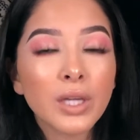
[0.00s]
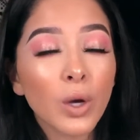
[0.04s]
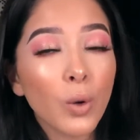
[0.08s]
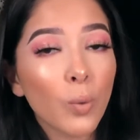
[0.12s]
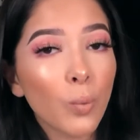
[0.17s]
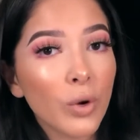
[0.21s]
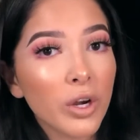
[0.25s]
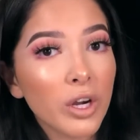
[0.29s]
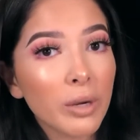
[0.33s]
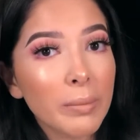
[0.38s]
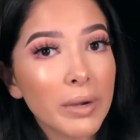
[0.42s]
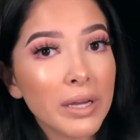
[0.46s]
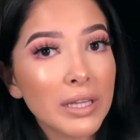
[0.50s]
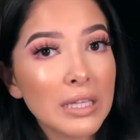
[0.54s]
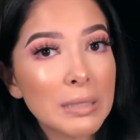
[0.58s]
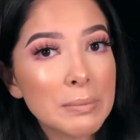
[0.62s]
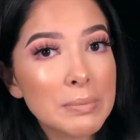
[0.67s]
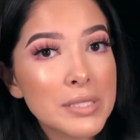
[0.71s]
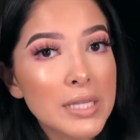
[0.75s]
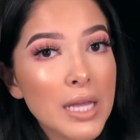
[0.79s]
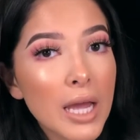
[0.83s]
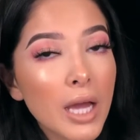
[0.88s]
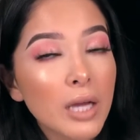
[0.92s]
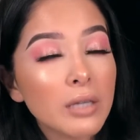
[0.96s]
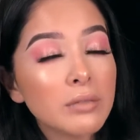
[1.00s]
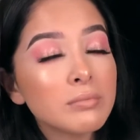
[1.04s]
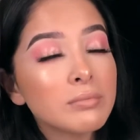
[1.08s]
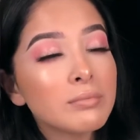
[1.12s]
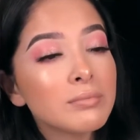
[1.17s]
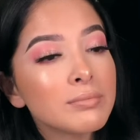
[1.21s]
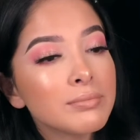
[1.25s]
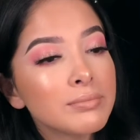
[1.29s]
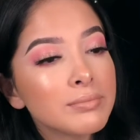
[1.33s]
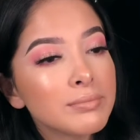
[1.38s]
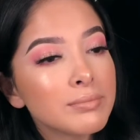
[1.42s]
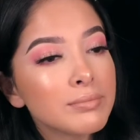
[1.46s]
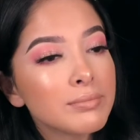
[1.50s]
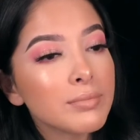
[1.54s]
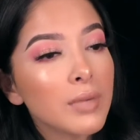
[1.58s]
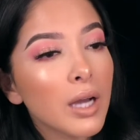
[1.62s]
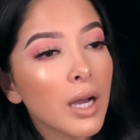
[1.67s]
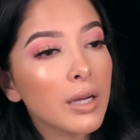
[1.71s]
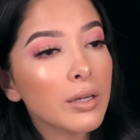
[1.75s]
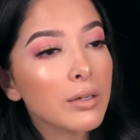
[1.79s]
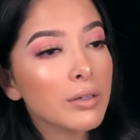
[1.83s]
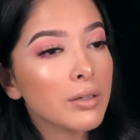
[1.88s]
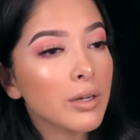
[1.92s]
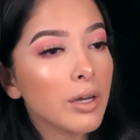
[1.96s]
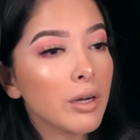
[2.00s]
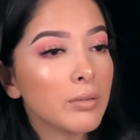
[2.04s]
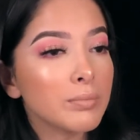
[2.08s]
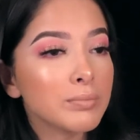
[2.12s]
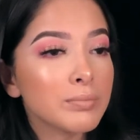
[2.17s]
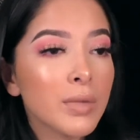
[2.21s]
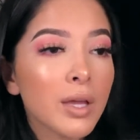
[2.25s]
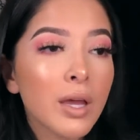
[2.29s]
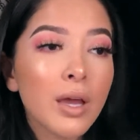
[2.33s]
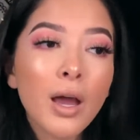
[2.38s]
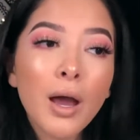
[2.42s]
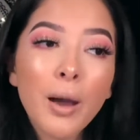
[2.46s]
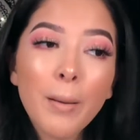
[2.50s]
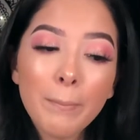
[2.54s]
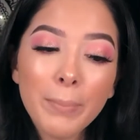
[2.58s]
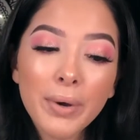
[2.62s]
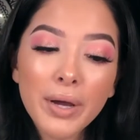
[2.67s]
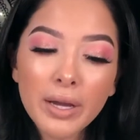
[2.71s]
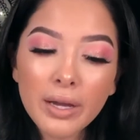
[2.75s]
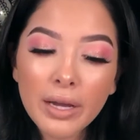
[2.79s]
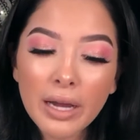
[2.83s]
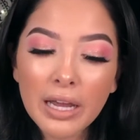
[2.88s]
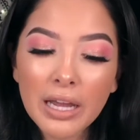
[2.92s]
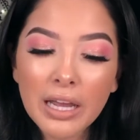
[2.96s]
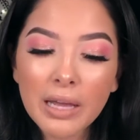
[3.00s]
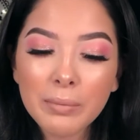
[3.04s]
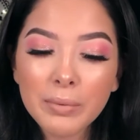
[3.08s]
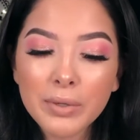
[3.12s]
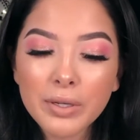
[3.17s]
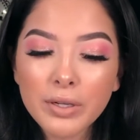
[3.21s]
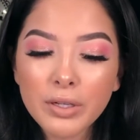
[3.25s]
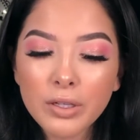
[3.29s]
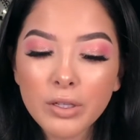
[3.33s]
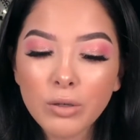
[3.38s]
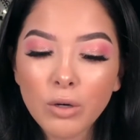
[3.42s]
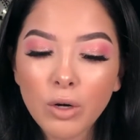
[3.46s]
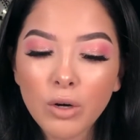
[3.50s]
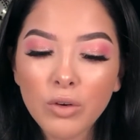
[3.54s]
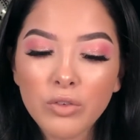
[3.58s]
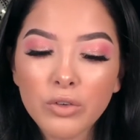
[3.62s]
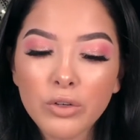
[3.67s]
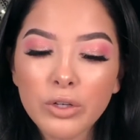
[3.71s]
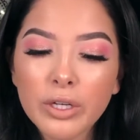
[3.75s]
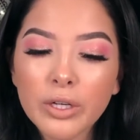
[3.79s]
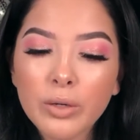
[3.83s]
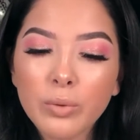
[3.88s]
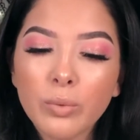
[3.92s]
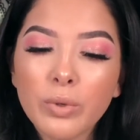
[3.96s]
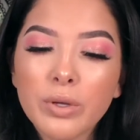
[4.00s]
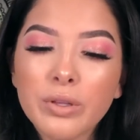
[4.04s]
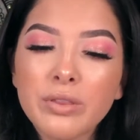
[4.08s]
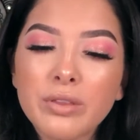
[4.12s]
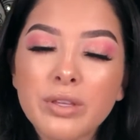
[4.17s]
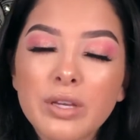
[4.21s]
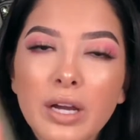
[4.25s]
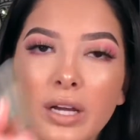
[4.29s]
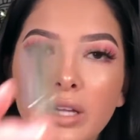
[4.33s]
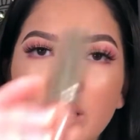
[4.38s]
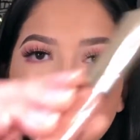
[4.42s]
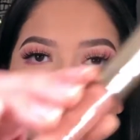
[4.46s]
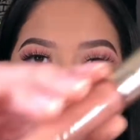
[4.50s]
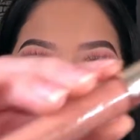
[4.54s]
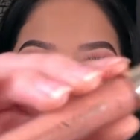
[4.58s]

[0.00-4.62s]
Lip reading: Where are my lips at? I don't know. But I am gonna go over it with the I Love